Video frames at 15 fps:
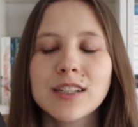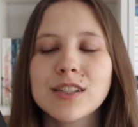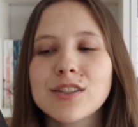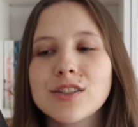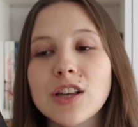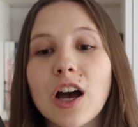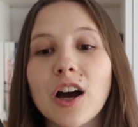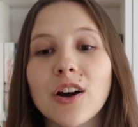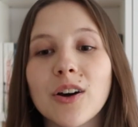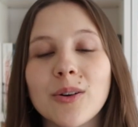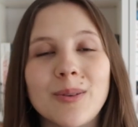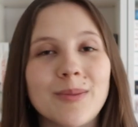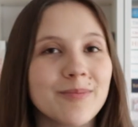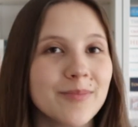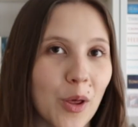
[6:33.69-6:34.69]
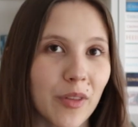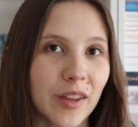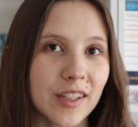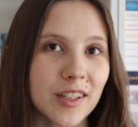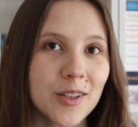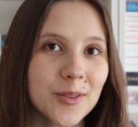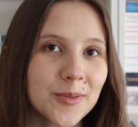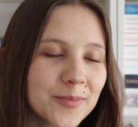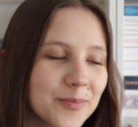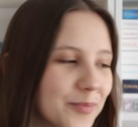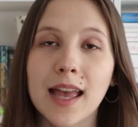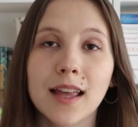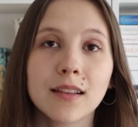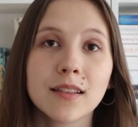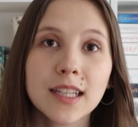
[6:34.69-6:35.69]
So no thank you.
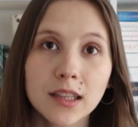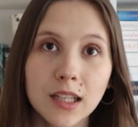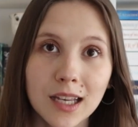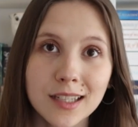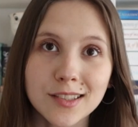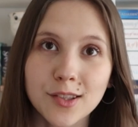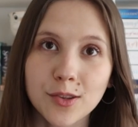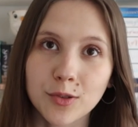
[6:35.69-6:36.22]
And the last